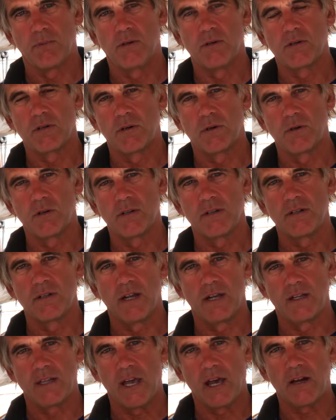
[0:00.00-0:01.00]
pull cord
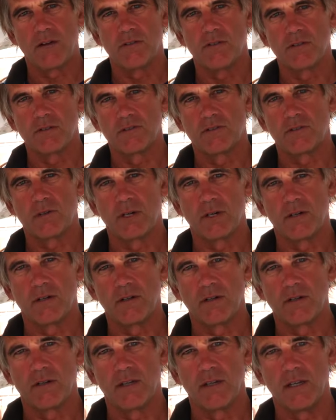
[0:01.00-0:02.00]
and that'll
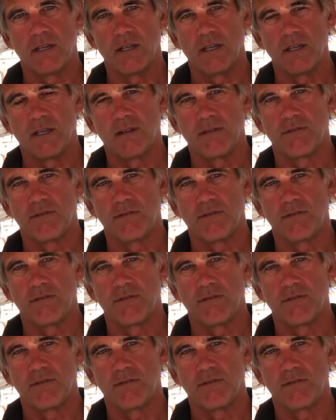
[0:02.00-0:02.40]
trigger the